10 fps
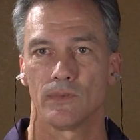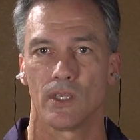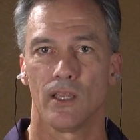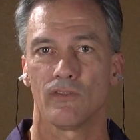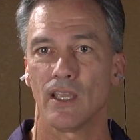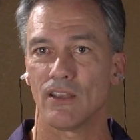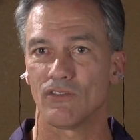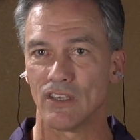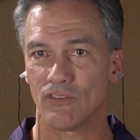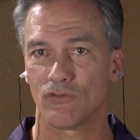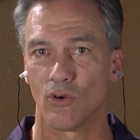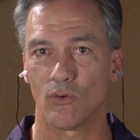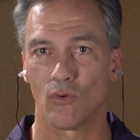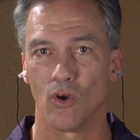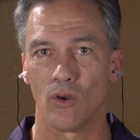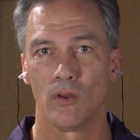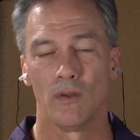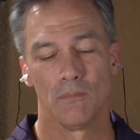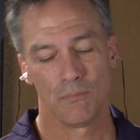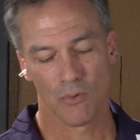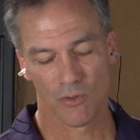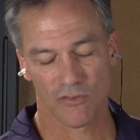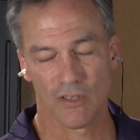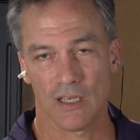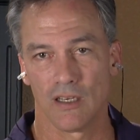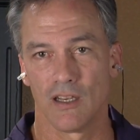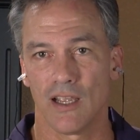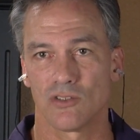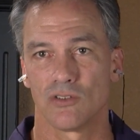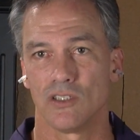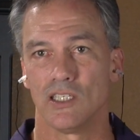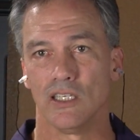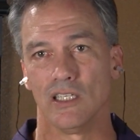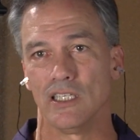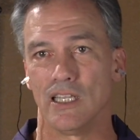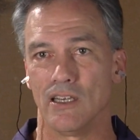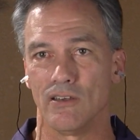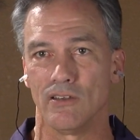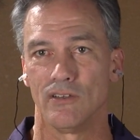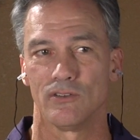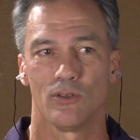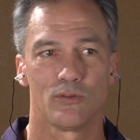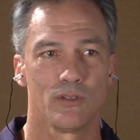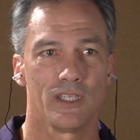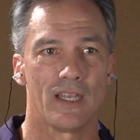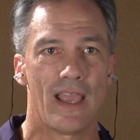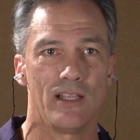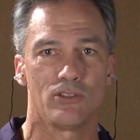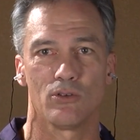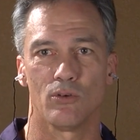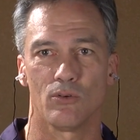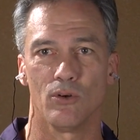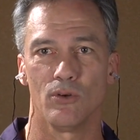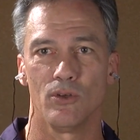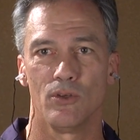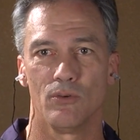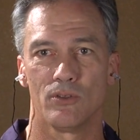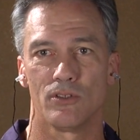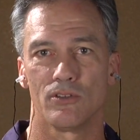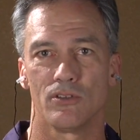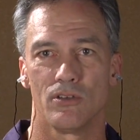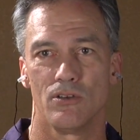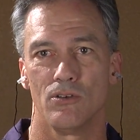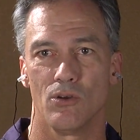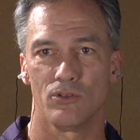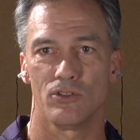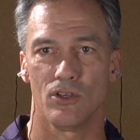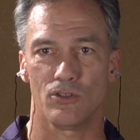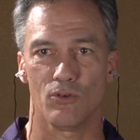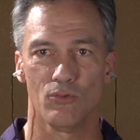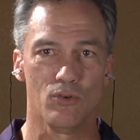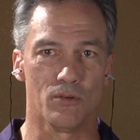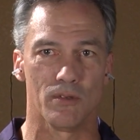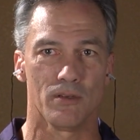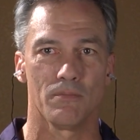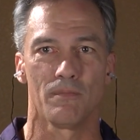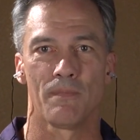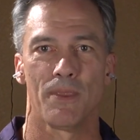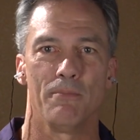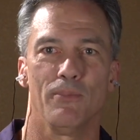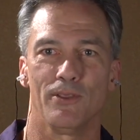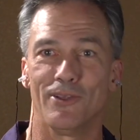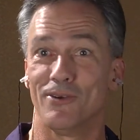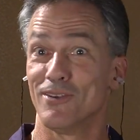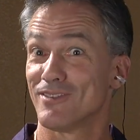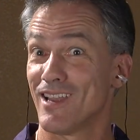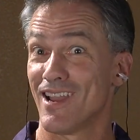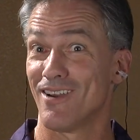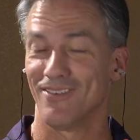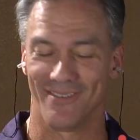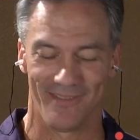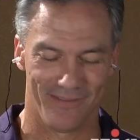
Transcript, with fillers: Okay, it's like a six stroke roll, but we're sticking an extra diddle in there. So it's really an eight stroke roll, which is no such rudiment but there is now.